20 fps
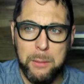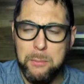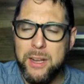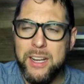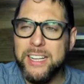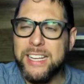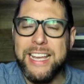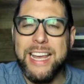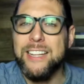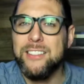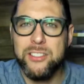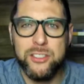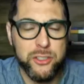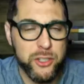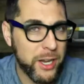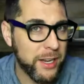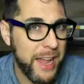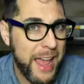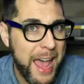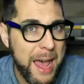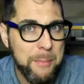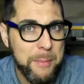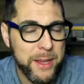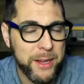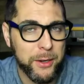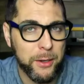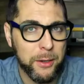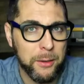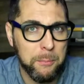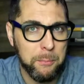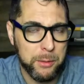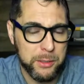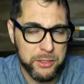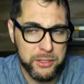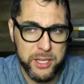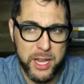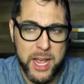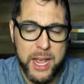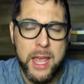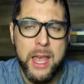I'm not against Jen Hatmaker, per
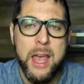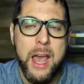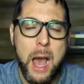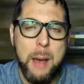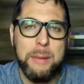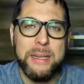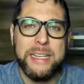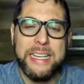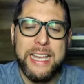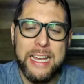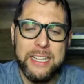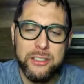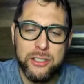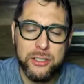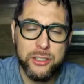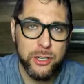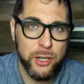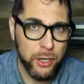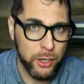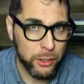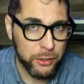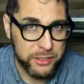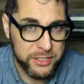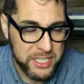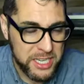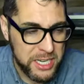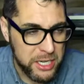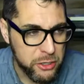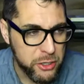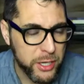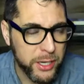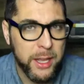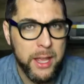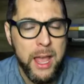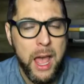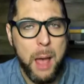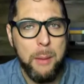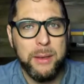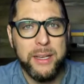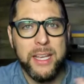se. I'm against her teaching.
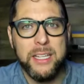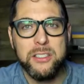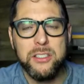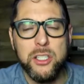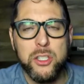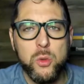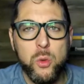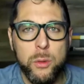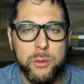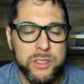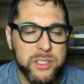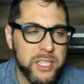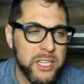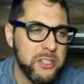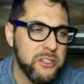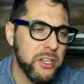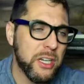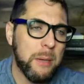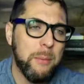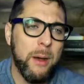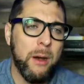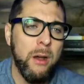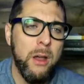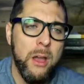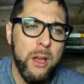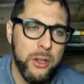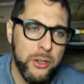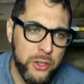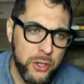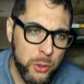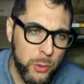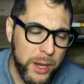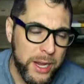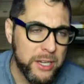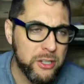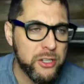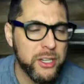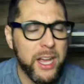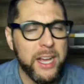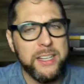I'm against this woman's teaching about New
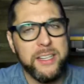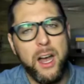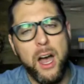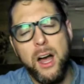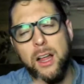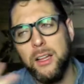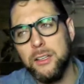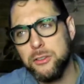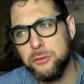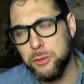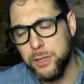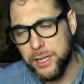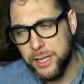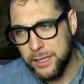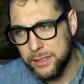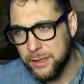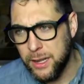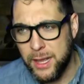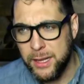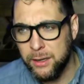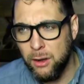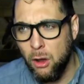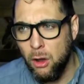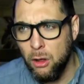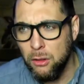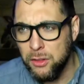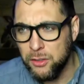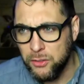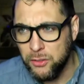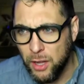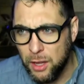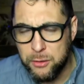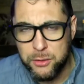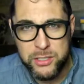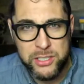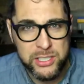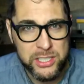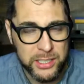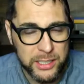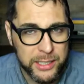Agey idolatry and all this other
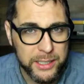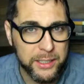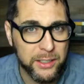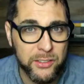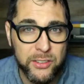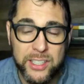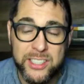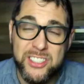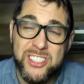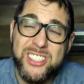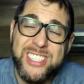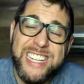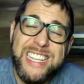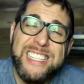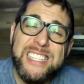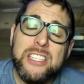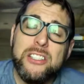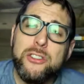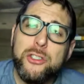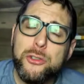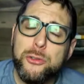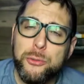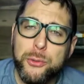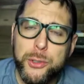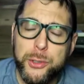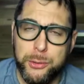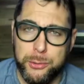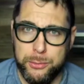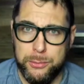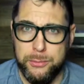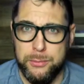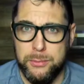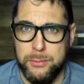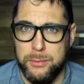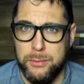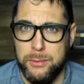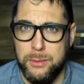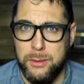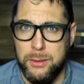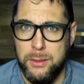silliness that just isn't true.
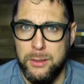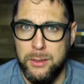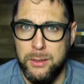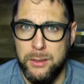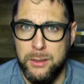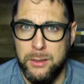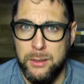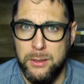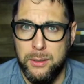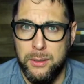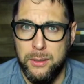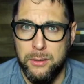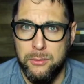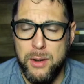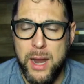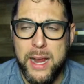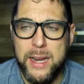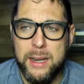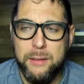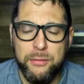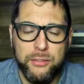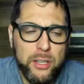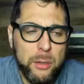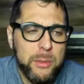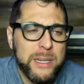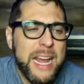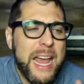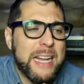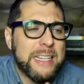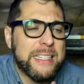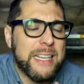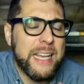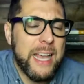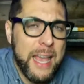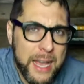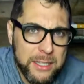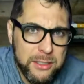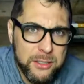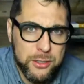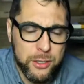Right? If someone had
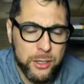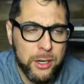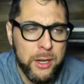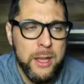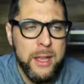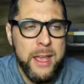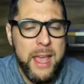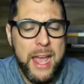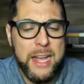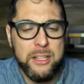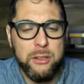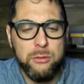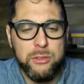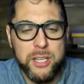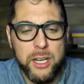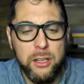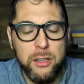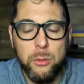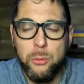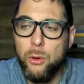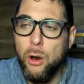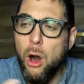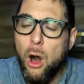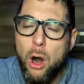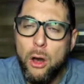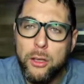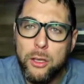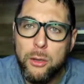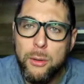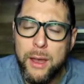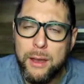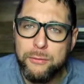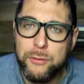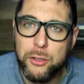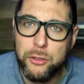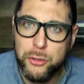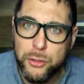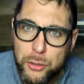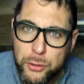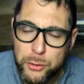cancer and you tell them, well, all you have
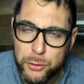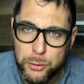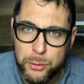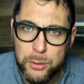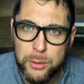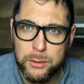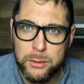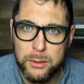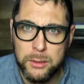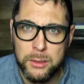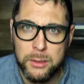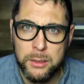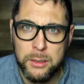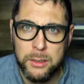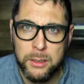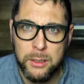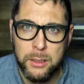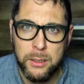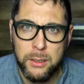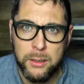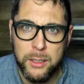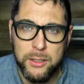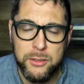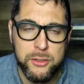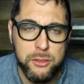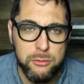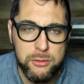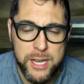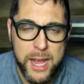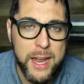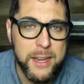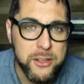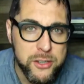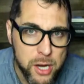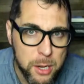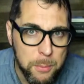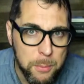to do is do 10